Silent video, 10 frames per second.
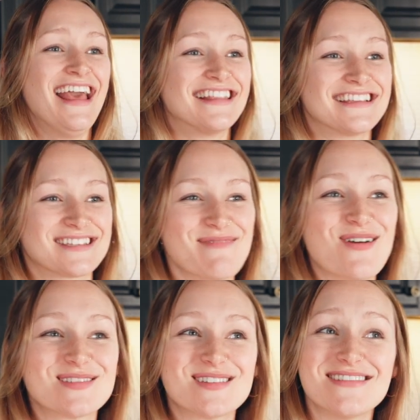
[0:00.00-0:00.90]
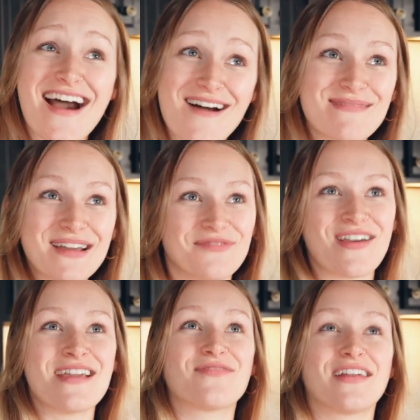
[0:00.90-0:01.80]
The smell is not my
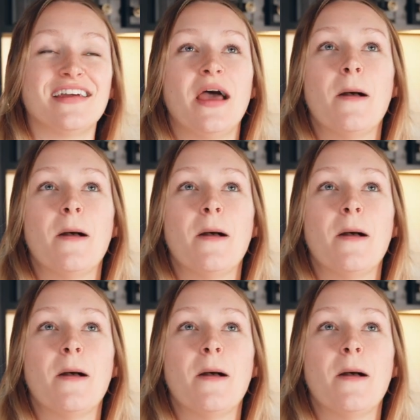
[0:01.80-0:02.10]
favorite,